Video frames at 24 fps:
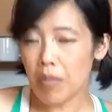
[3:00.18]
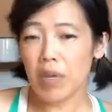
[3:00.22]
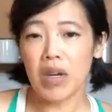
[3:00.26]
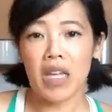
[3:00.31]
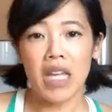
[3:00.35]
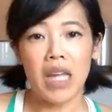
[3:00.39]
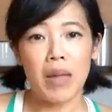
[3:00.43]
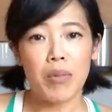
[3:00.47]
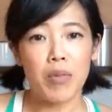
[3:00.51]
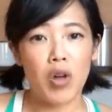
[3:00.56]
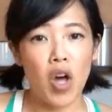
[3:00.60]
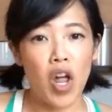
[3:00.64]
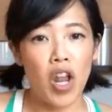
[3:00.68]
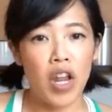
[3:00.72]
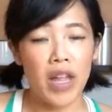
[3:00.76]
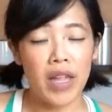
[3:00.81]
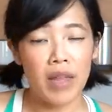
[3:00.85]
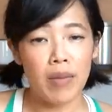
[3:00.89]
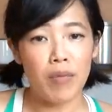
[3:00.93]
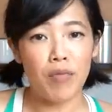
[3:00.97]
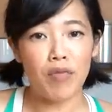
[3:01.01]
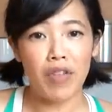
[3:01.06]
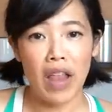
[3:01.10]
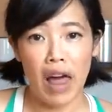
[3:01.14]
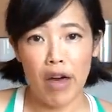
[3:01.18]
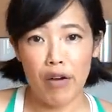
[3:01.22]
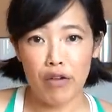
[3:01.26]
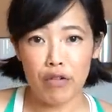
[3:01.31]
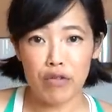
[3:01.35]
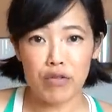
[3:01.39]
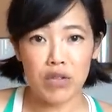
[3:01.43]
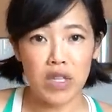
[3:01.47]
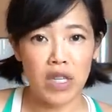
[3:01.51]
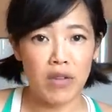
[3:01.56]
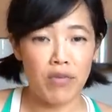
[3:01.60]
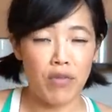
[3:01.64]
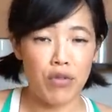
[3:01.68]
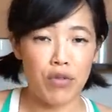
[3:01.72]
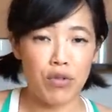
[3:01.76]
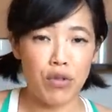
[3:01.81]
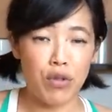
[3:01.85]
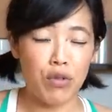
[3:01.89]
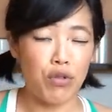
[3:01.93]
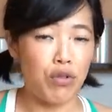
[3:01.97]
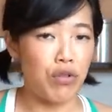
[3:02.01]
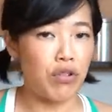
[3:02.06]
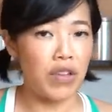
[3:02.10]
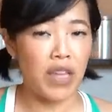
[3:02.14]
I'm gonna keep calling them flowers even
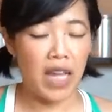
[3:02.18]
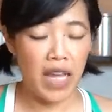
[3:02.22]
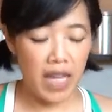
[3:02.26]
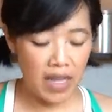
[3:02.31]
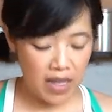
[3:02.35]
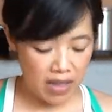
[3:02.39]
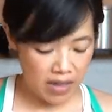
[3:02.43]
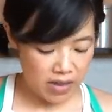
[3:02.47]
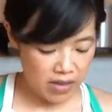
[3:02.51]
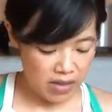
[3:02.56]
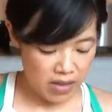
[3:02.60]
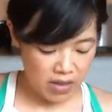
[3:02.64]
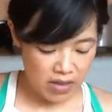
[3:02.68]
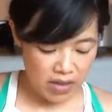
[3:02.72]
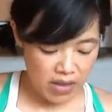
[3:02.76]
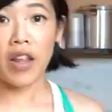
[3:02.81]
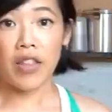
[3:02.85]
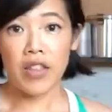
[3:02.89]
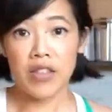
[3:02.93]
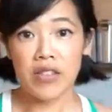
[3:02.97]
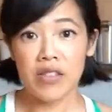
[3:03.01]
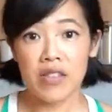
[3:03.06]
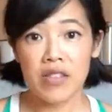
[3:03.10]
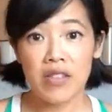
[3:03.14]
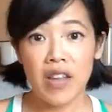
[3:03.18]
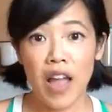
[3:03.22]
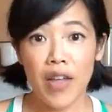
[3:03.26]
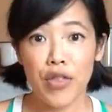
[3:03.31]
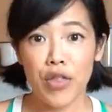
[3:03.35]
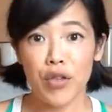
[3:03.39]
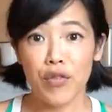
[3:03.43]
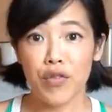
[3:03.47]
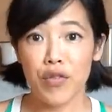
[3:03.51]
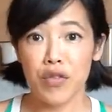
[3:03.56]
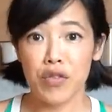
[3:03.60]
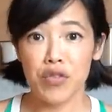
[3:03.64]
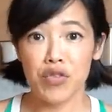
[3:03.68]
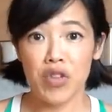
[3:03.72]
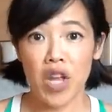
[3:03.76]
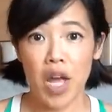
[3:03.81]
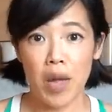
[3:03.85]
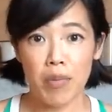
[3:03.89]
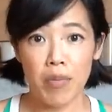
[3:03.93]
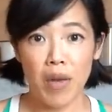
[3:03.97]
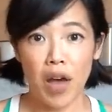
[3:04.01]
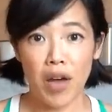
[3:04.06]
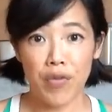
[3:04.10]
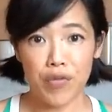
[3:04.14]
though they're calyxes. Now this is not the first
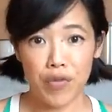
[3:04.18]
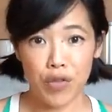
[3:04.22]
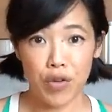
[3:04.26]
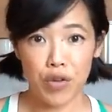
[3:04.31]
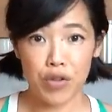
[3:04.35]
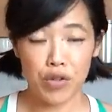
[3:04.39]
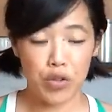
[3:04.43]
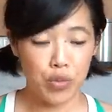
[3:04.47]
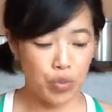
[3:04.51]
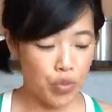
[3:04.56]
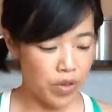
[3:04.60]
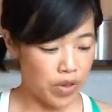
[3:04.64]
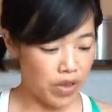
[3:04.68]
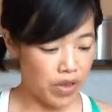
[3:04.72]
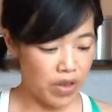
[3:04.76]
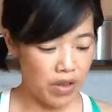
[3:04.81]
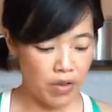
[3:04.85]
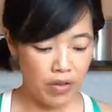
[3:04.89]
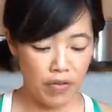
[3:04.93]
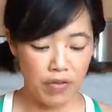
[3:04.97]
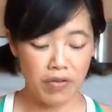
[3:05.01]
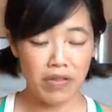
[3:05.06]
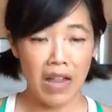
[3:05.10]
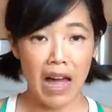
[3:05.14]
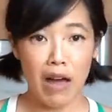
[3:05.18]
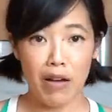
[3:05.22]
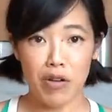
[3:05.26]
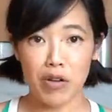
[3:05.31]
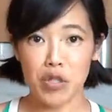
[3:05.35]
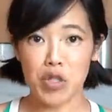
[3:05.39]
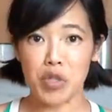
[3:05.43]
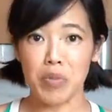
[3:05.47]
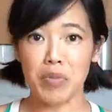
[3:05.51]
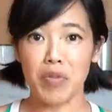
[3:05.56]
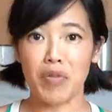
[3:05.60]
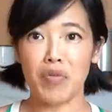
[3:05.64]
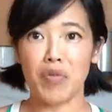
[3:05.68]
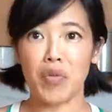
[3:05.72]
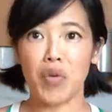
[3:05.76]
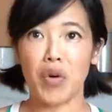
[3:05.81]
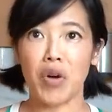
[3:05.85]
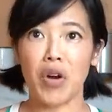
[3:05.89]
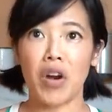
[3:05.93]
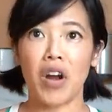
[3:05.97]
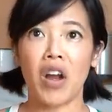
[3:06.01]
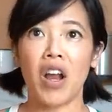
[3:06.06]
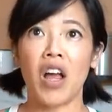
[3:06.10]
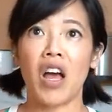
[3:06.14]
time I've cooked with flowers
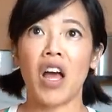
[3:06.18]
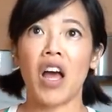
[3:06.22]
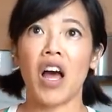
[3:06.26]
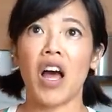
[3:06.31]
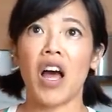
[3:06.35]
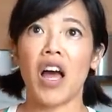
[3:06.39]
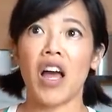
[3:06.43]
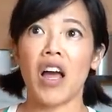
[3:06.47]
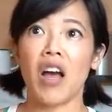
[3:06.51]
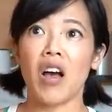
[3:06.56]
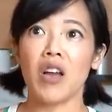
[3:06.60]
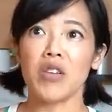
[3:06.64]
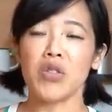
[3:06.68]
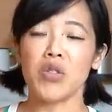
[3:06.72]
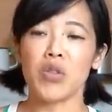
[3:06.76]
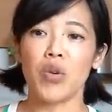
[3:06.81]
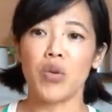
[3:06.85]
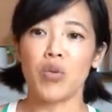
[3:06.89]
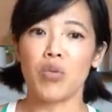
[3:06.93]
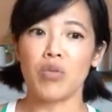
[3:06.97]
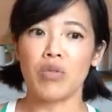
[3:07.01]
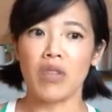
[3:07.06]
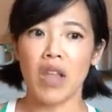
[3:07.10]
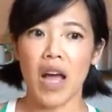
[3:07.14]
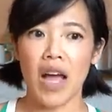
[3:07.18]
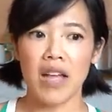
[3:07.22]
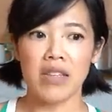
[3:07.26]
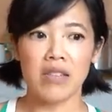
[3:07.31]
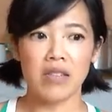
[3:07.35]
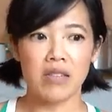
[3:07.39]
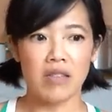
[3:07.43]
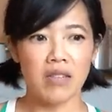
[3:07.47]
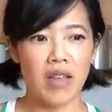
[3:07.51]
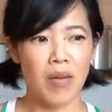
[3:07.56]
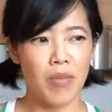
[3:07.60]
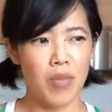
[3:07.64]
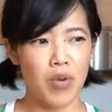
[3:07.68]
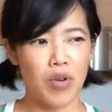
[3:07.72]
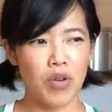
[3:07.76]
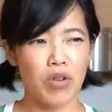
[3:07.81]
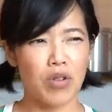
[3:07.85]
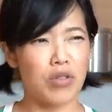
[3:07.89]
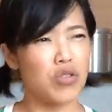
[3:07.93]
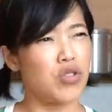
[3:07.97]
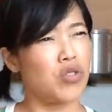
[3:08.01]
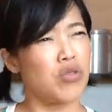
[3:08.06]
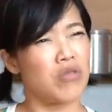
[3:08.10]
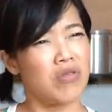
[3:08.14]
before. I also last summer
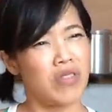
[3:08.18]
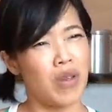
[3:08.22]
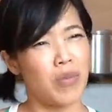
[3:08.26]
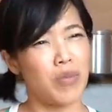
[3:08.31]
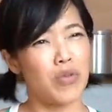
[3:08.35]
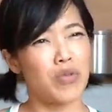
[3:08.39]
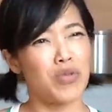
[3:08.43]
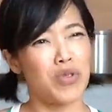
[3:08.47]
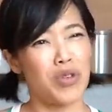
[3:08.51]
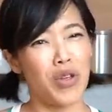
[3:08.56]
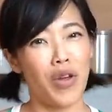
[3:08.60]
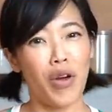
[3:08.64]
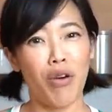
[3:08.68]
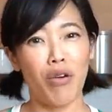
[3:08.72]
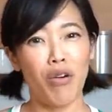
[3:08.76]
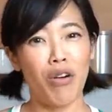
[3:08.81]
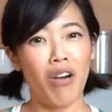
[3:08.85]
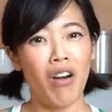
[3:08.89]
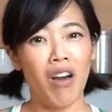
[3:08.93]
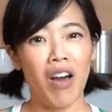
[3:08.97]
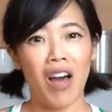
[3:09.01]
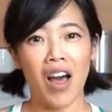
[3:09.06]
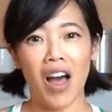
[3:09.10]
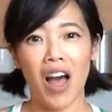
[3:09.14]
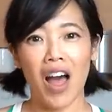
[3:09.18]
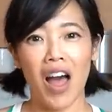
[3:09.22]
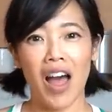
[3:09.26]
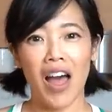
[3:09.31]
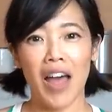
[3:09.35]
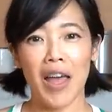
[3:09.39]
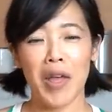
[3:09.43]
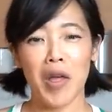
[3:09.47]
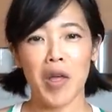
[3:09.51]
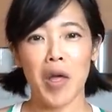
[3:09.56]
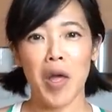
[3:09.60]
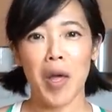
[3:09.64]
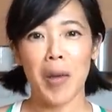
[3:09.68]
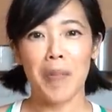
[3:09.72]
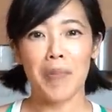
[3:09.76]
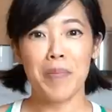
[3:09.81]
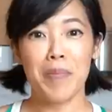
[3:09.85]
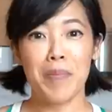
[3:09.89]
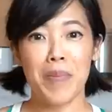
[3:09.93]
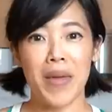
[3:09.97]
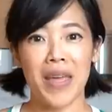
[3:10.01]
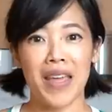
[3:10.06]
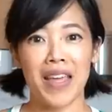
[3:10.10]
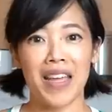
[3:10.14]
or two summers ago, I
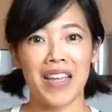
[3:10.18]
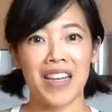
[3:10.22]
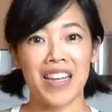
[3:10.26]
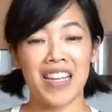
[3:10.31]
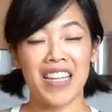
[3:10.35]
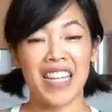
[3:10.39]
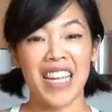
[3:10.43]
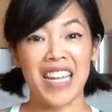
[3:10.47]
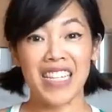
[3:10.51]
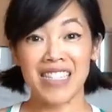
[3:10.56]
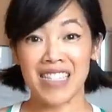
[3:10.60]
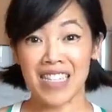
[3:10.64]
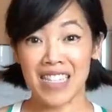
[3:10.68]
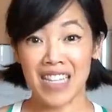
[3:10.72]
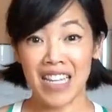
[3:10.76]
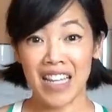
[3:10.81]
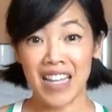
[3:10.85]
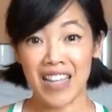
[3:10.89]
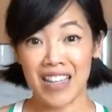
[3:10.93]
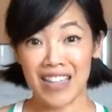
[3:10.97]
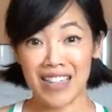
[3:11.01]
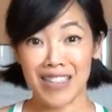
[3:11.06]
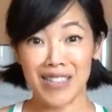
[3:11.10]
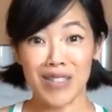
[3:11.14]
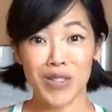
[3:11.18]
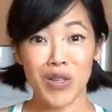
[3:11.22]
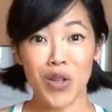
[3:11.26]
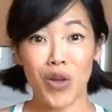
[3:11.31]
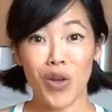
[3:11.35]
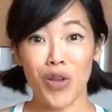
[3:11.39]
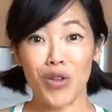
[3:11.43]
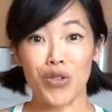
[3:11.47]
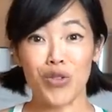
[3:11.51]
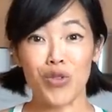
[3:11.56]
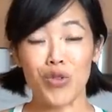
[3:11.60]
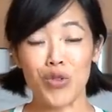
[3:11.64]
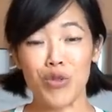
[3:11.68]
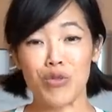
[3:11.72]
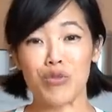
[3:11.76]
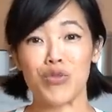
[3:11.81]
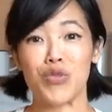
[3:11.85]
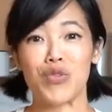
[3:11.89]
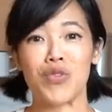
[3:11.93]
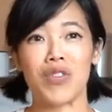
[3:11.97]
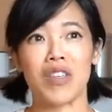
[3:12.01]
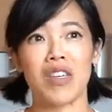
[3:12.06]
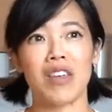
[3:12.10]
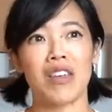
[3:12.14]
made quesadillas
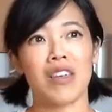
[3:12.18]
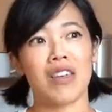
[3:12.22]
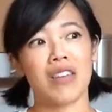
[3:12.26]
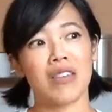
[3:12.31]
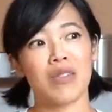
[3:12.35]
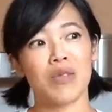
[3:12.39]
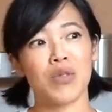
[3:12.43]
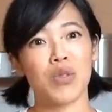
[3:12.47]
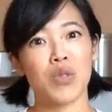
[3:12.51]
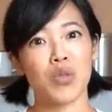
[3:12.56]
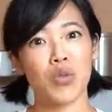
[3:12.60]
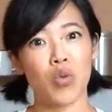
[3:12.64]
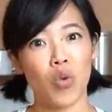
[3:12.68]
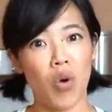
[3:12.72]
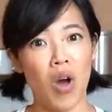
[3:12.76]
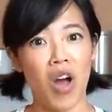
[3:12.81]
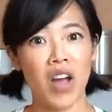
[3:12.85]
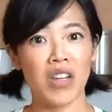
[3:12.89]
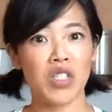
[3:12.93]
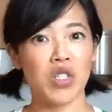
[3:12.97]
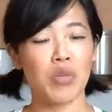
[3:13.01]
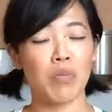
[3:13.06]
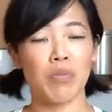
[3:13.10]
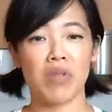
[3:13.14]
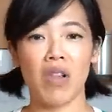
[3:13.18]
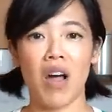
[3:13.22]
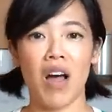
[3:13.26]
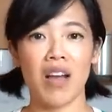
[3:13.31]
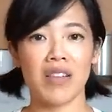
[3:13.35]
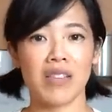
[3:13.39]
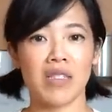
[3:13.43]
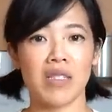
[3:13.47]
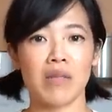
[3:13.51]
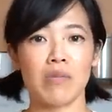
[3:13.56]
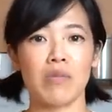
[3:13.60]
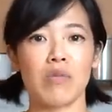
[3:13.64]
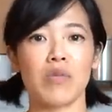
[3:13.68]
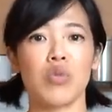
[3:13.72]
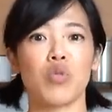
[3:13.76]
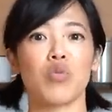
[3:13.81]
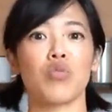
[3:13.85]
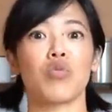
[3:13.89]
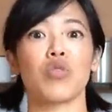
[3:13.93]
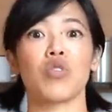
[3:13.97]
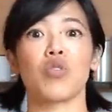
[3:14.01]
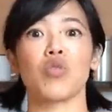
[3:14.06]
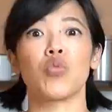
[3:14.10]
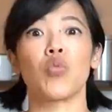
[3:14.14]
using squash blossoms,
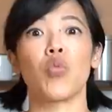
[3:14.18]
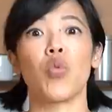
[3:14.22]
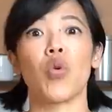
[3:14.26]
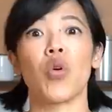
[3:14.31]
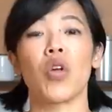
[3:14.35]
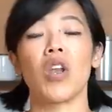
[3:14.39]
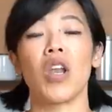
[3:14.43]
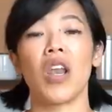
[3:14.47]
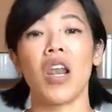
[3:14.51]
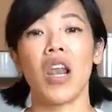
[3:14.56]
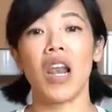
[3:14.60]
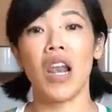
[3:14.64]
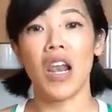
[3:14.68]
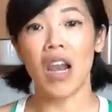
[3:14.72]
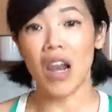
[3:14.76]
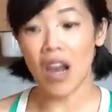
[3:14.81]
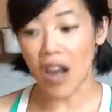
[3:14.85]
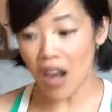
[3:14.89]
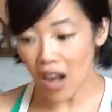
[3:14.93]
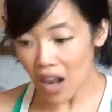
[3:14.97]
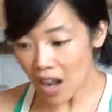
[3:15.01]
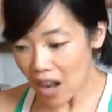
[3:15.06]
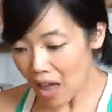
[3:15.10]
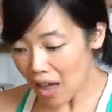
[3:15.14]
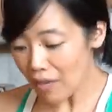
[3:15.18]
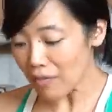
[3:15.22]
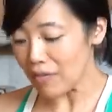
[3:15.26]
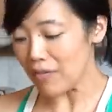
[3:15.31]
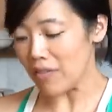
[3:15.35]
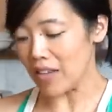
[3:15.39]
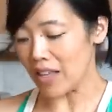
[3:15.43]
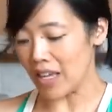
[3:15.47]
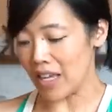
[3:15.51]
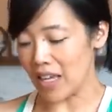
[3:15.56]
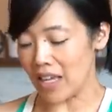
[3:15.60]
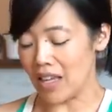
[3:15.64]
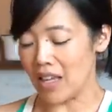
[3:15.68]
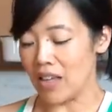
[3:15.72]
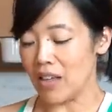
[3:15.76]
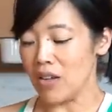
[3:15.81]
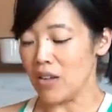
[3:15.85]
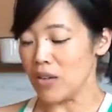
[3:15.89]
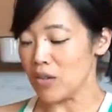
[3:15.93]
which were lovely.